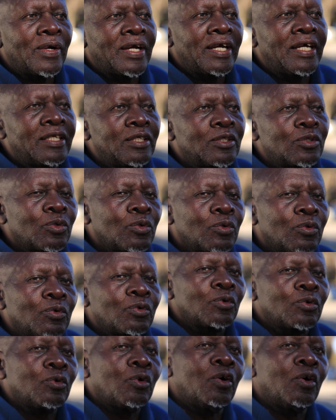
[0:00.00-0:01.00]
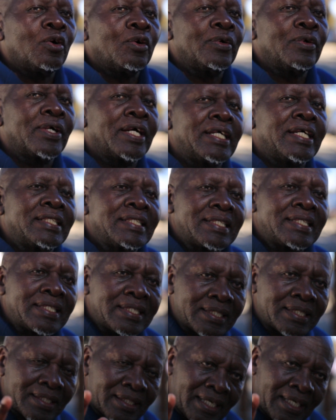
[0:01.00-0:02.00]
and to go and
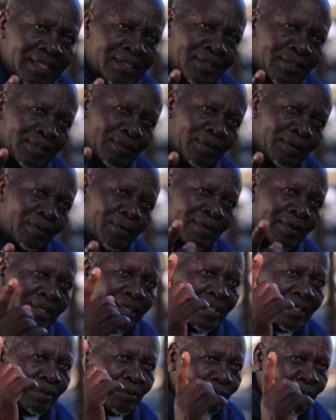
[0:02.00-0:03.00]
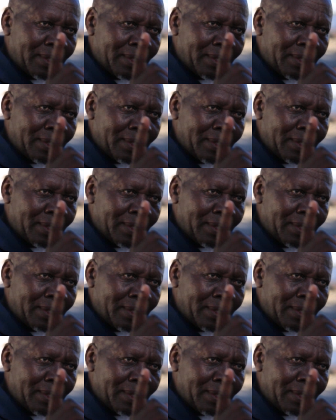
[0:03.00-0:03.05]
discuss only